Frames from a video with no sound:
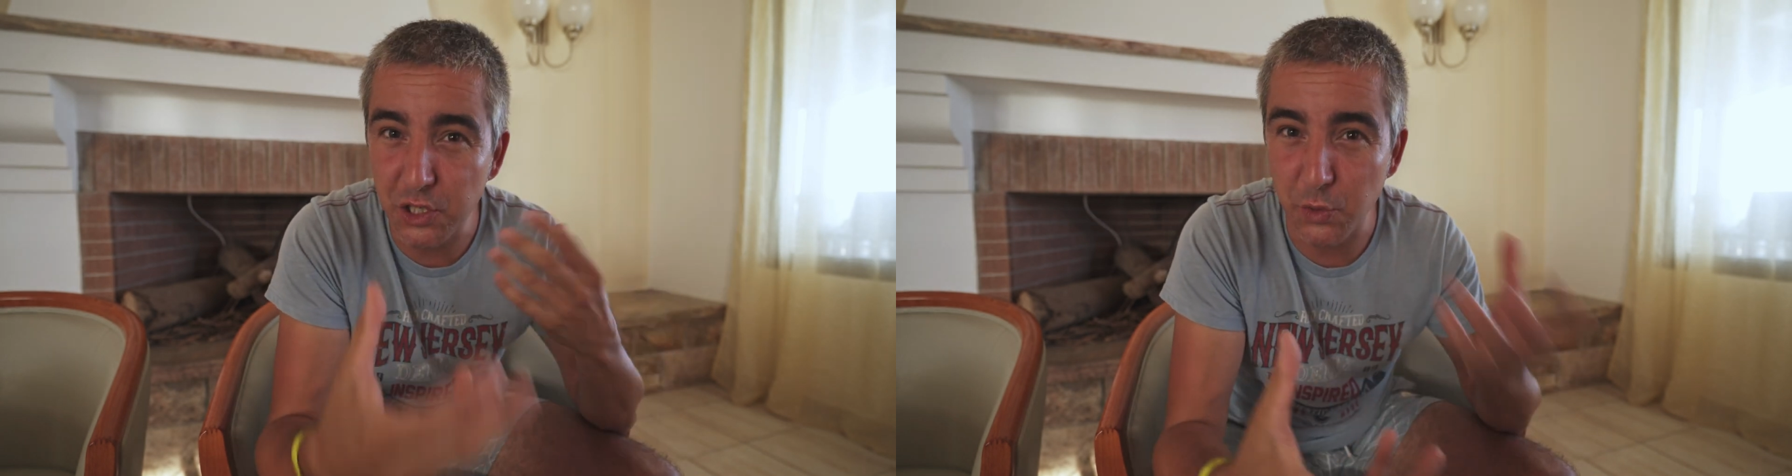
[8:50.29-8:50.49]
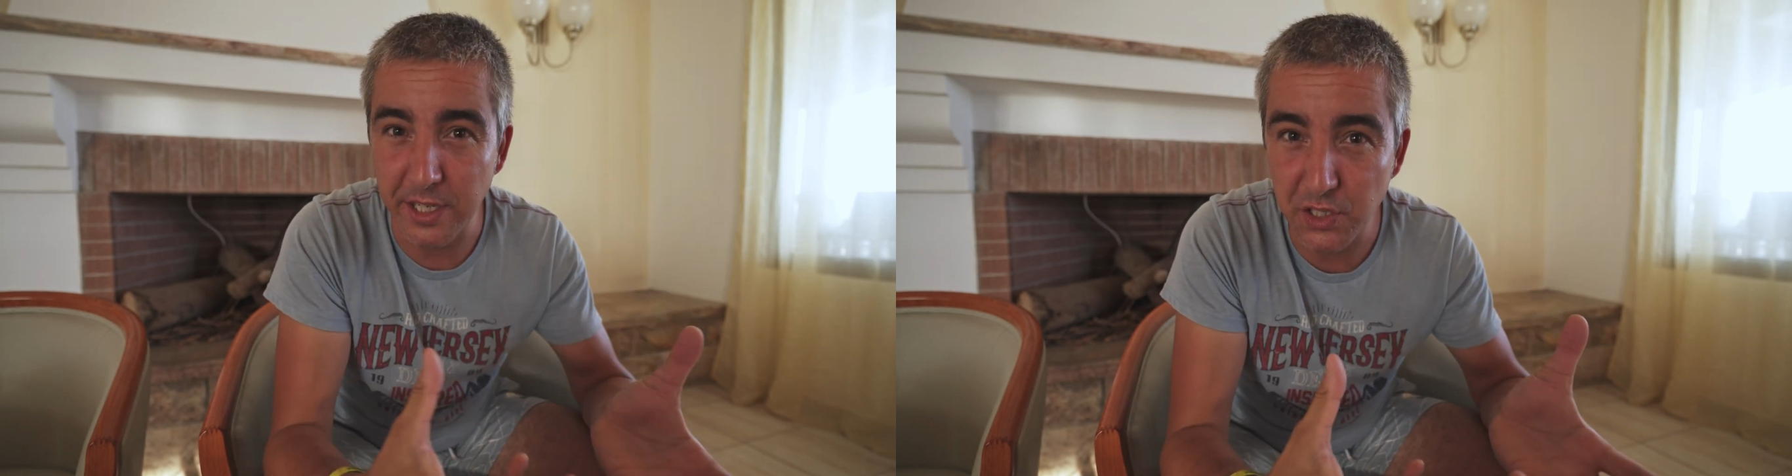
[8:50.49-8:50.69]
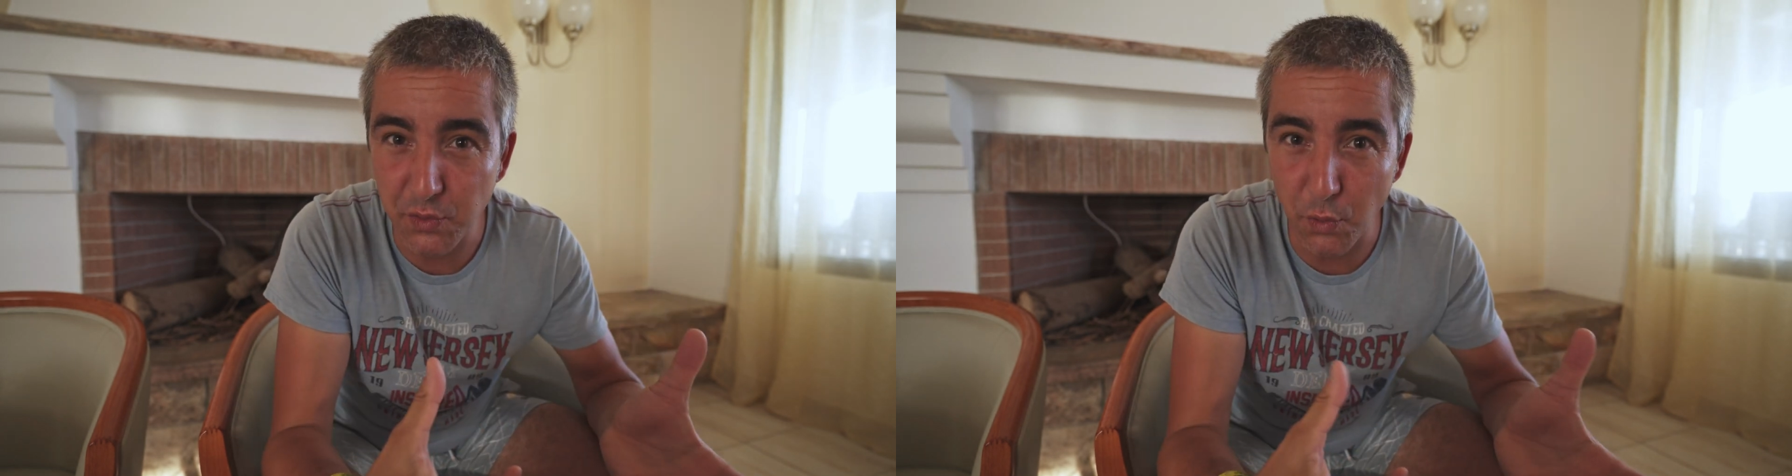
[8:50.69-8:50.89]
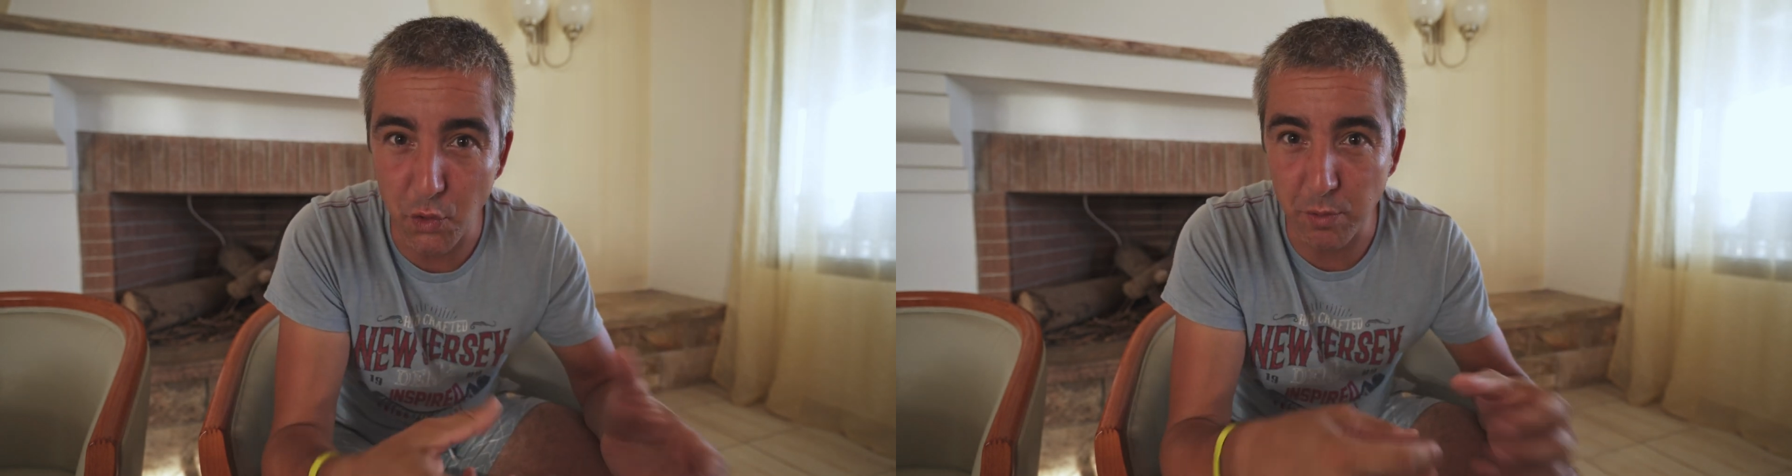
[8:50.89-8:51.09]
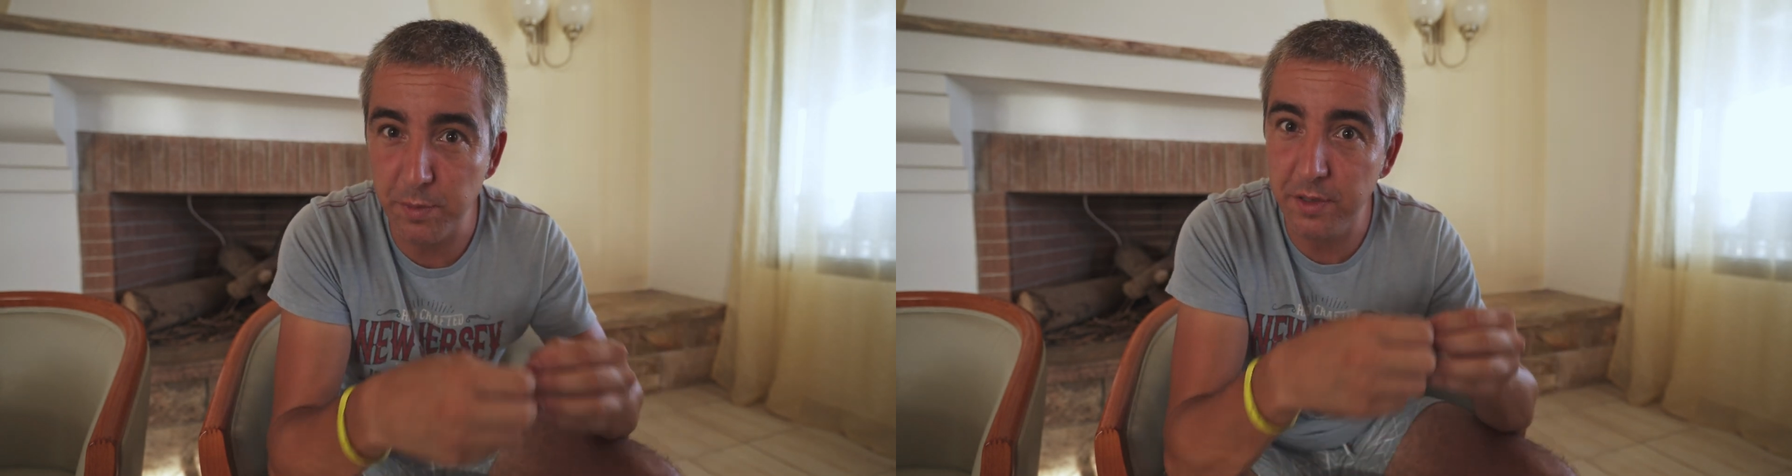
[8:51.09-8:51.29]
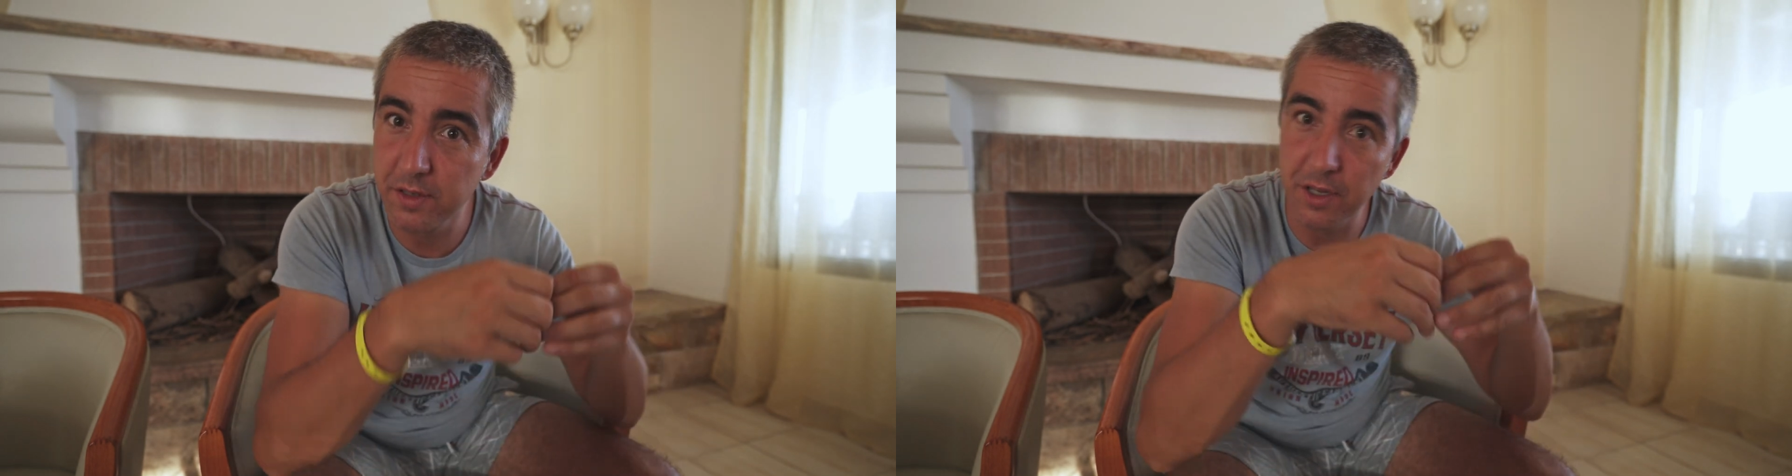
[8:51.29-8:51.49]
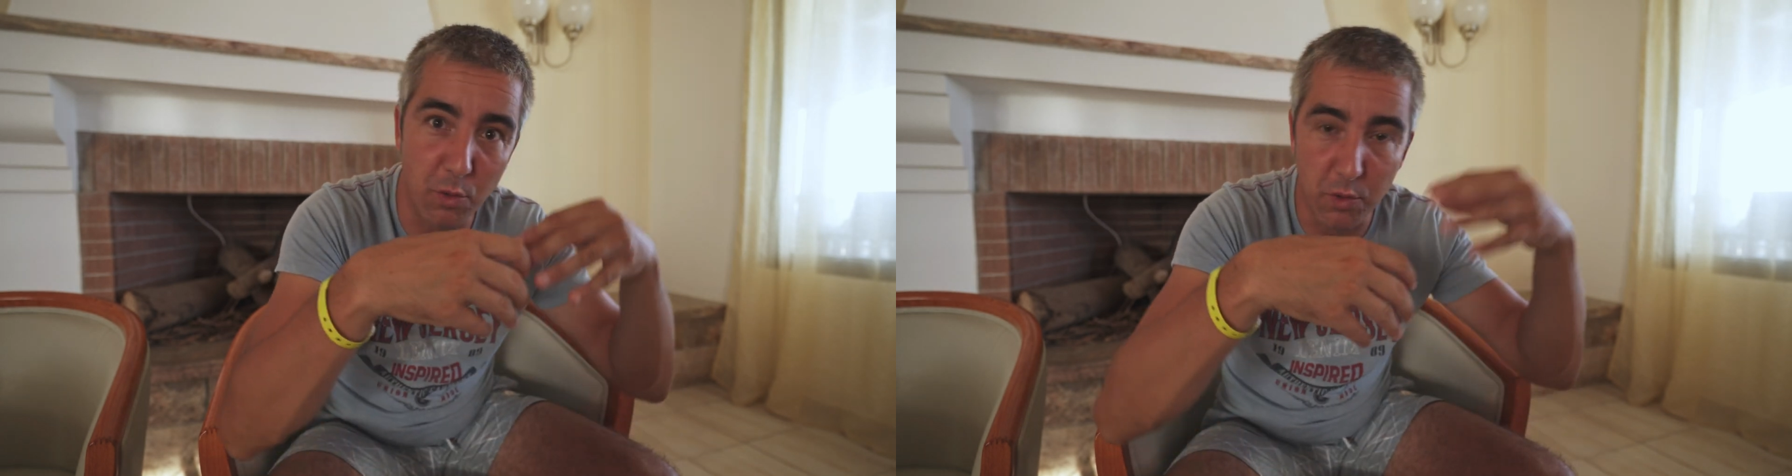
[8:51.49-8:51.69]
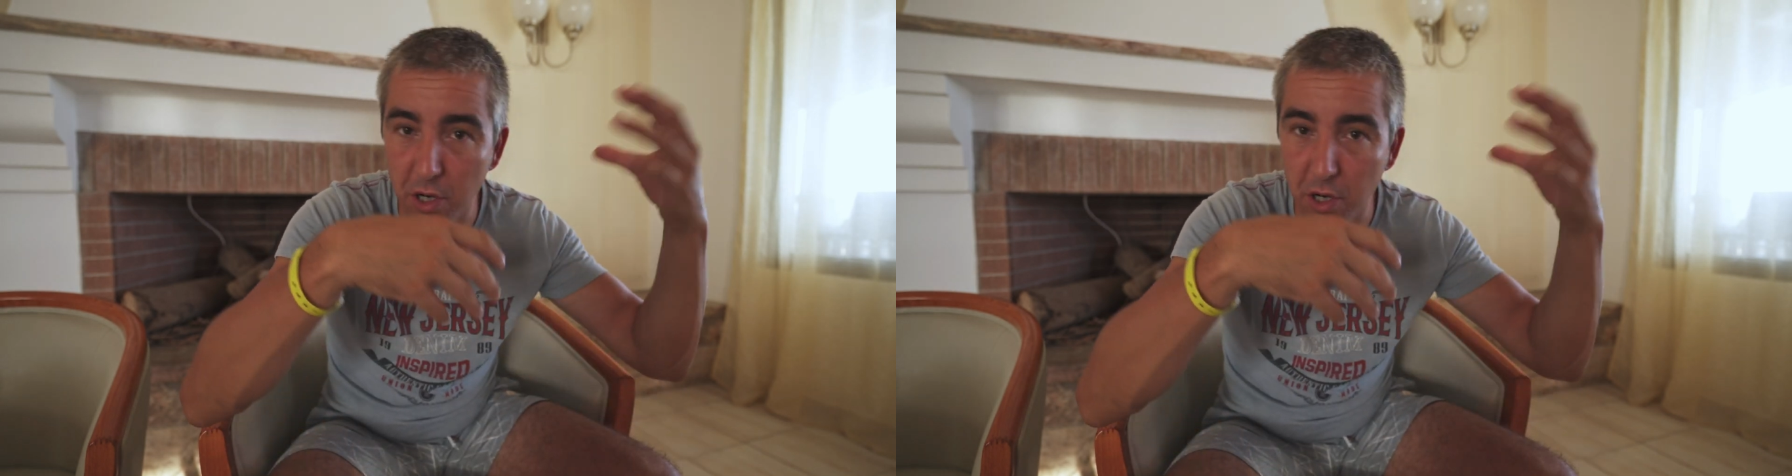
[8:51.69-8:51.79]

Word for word: transformed, you know,